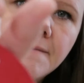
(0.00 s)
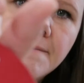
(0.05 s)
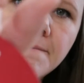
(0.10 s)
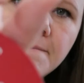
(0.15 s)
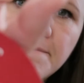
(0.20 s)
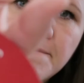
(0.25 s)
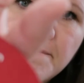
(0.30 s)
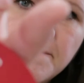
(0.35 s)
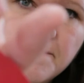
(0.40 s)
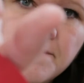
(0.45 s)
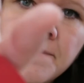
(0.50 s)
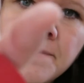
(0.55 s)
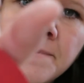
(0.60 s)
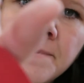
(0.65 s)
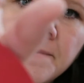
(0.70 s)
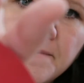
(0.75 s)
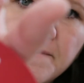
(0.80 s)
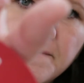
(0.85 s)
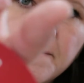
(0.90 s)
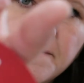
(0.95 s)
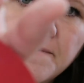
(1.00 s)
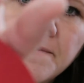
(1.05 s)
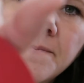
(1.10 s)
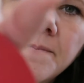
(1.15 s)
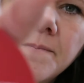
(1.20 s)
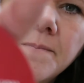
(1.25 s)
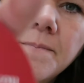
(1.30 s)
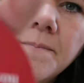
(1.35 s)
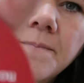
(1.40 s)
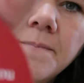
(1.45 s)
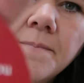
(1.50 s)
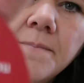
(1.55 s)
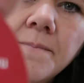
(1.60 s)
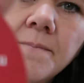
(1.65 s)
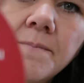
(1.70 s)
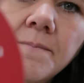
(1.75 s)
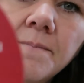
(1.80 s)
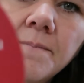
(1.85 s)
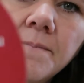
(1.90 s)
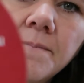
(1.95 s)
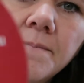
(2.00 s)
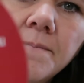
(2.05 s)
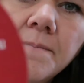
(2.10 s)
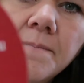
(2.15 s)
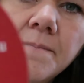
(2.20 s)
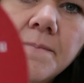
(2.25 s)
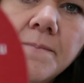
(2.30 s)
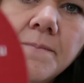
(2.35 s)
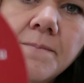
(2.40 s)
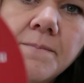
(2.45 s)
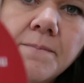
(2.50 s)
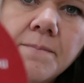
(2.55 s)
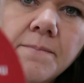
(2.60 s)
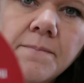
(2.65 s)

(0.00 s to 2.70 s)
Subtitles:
[no speech]